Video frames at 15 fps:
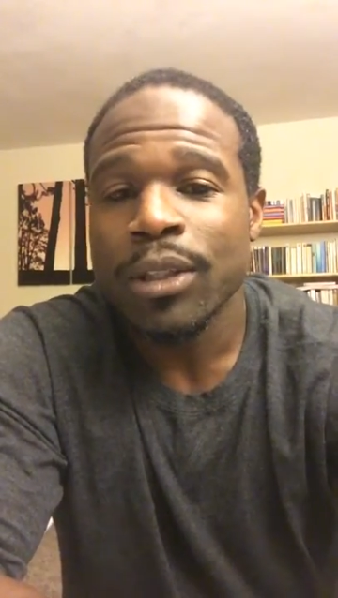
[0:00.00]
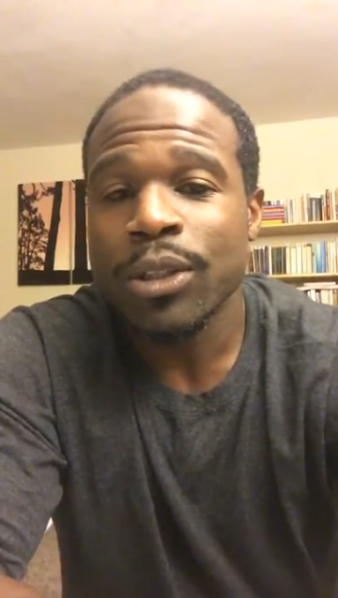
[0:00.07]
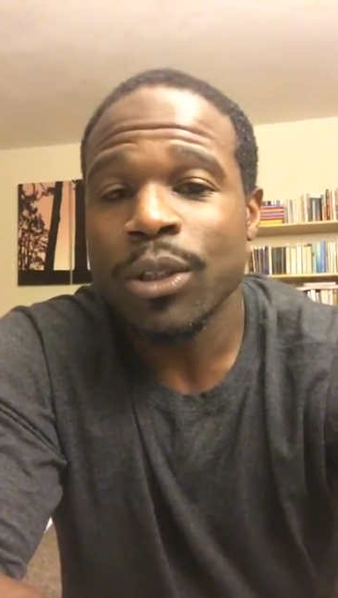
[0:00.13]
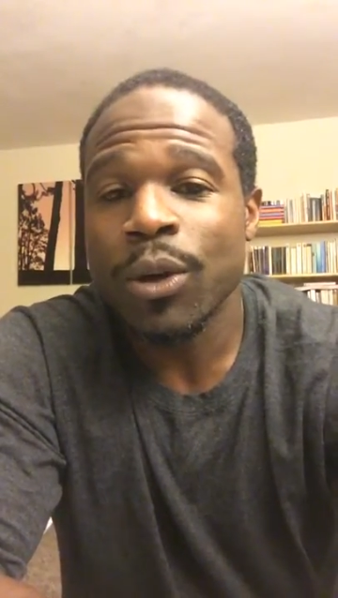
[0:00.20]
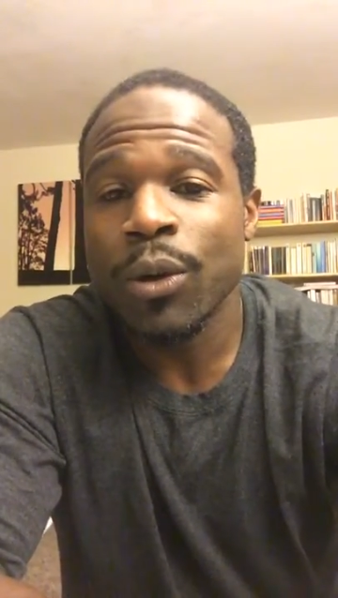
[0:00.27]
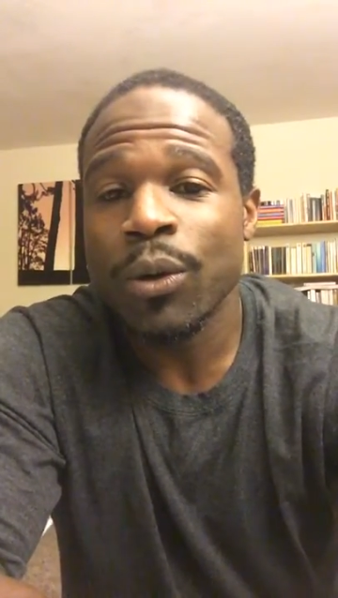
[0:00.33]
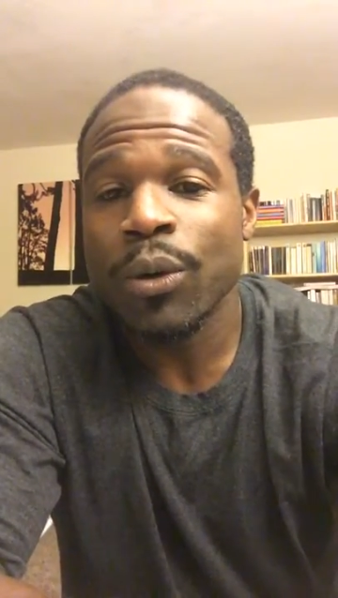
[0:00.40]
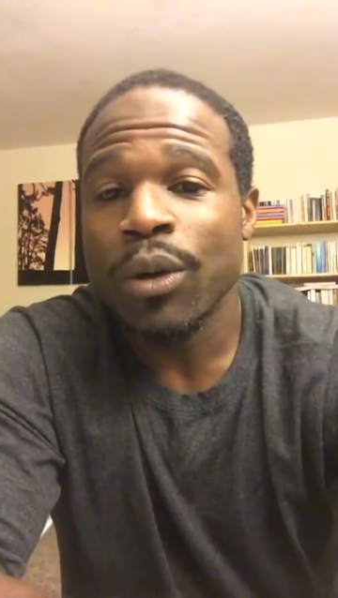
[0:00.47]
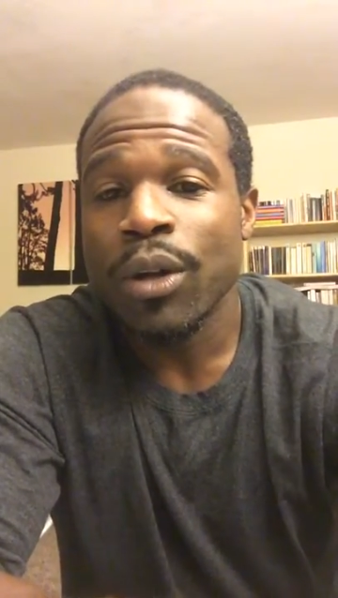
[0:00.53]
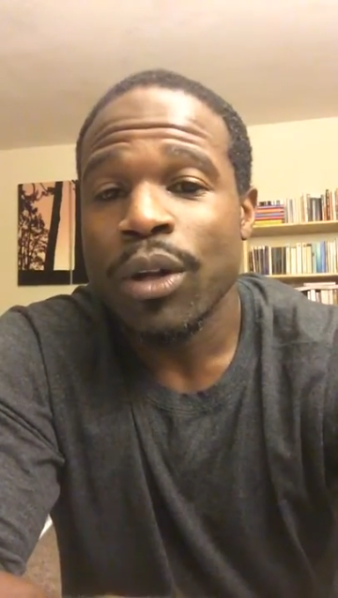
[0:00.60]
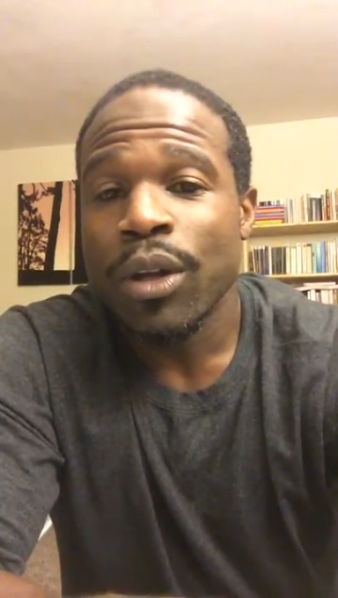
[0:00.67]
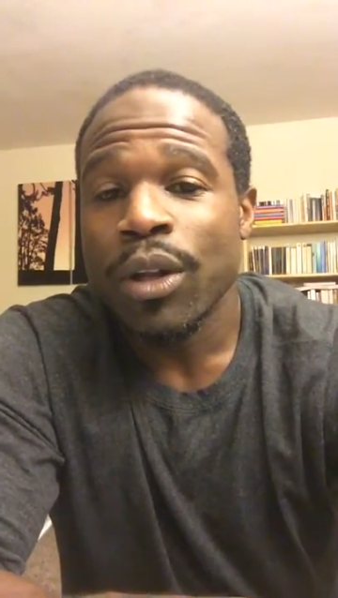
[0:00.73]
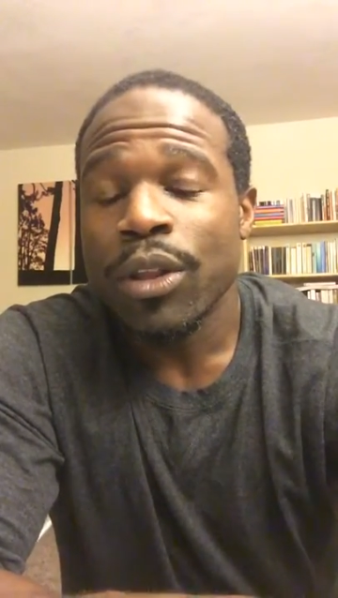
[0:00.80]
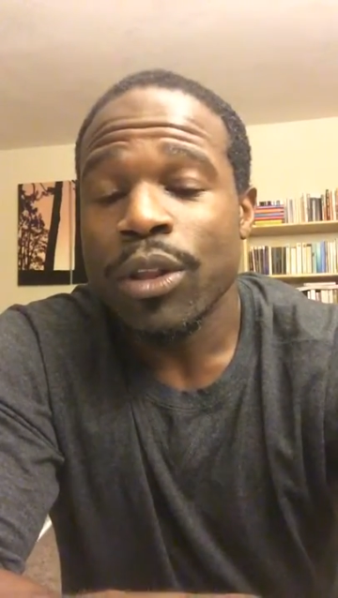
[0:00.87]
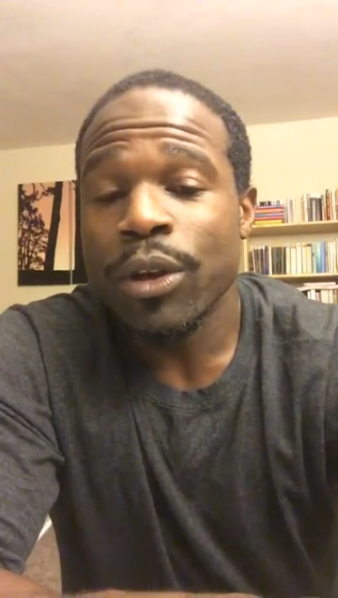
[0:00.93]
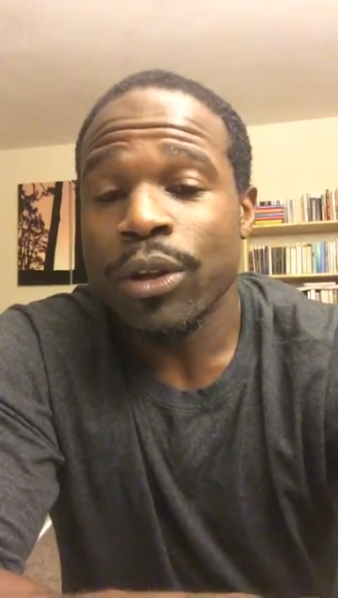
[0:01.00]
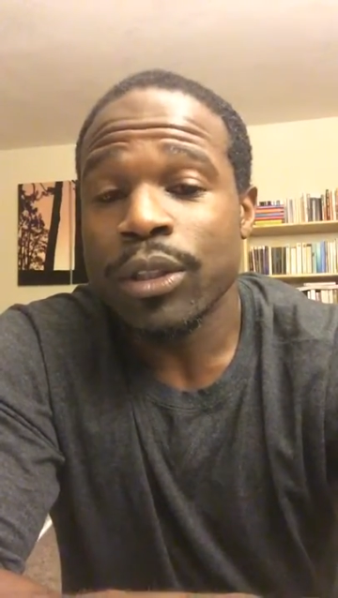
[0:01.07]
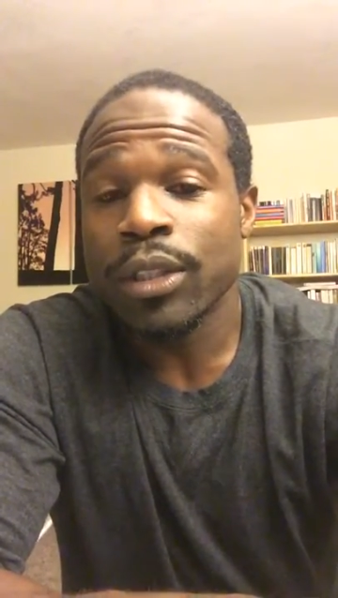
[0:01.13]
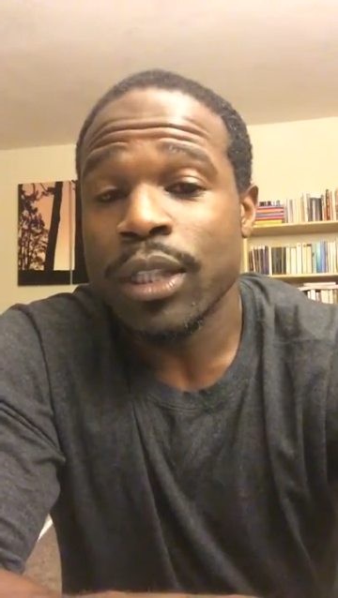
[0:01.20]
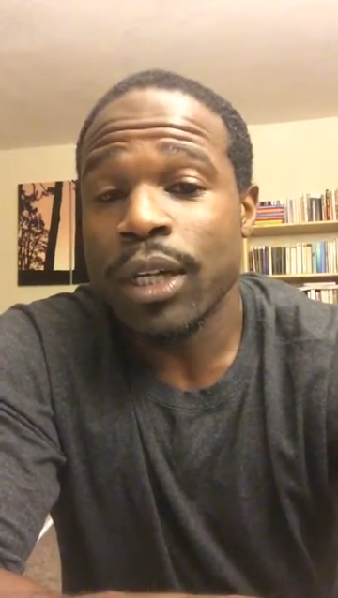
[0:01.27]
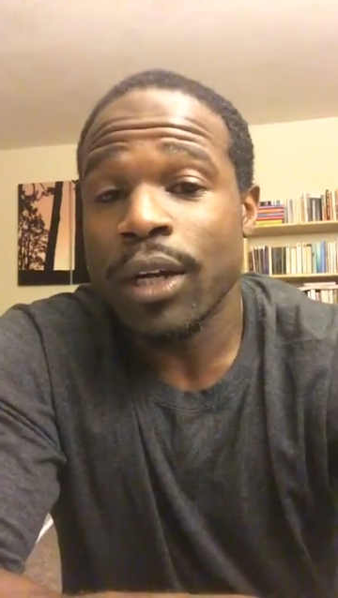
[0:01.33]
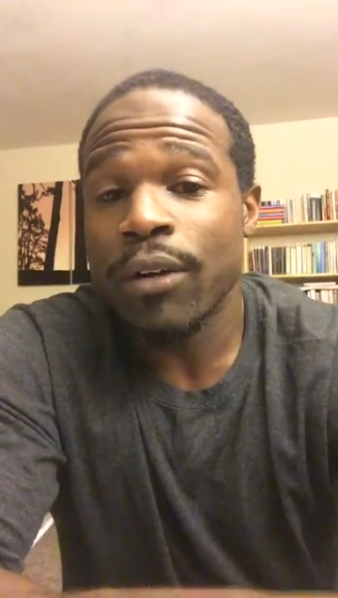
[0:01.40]
So
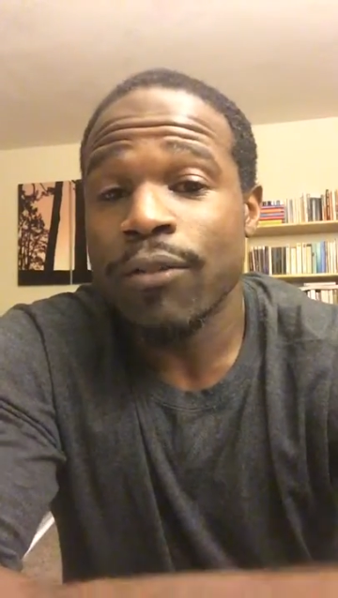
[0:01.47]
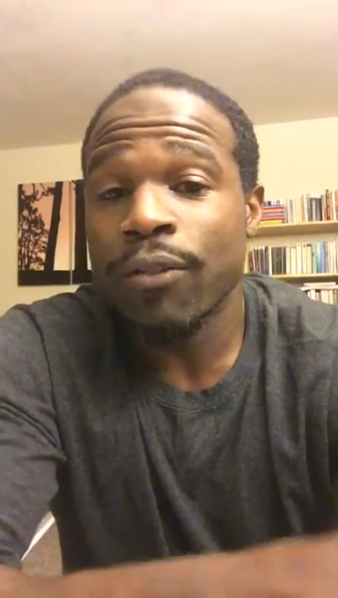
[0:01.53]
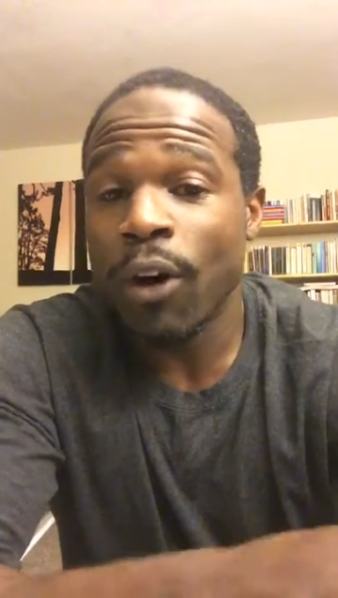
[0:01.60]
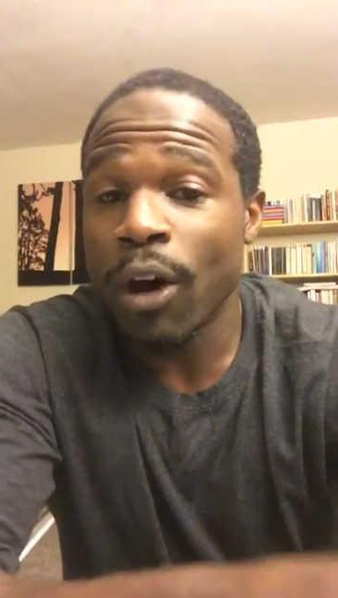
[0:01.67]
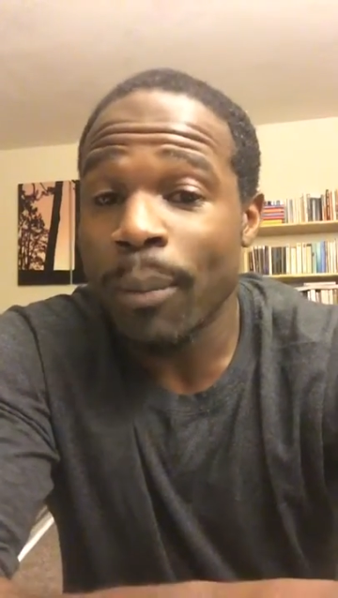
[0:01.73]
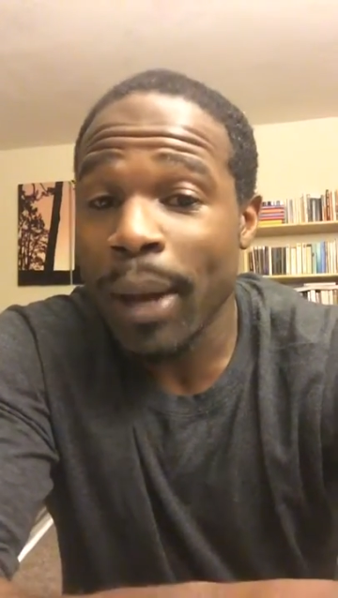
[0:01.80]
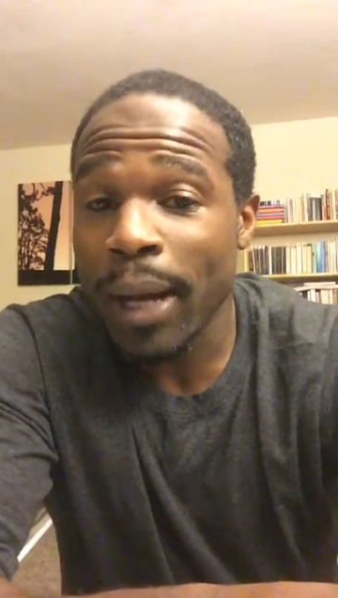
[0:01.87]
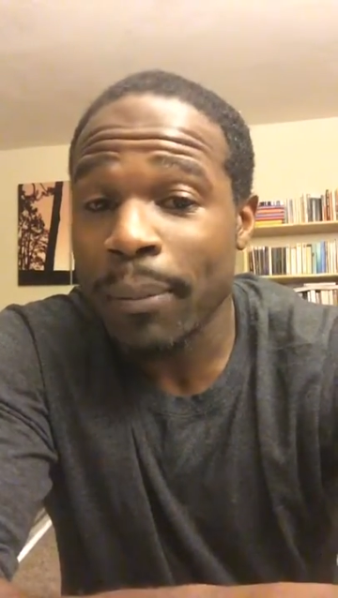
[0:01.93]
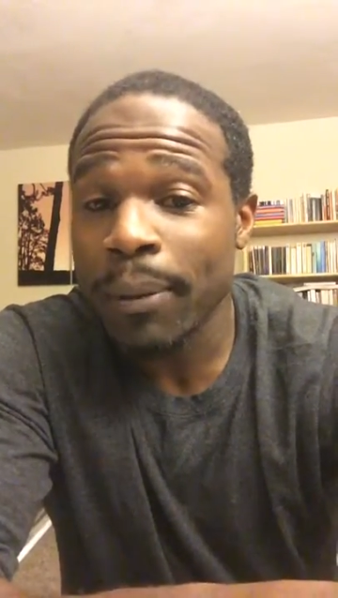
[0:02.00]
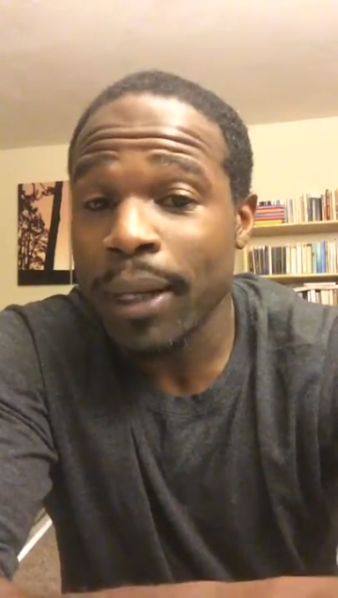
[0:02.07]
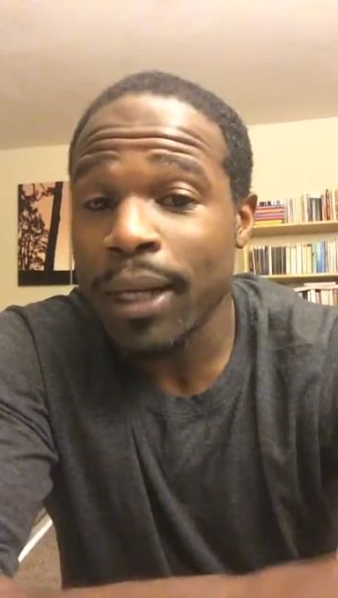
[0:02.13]
there's the fallback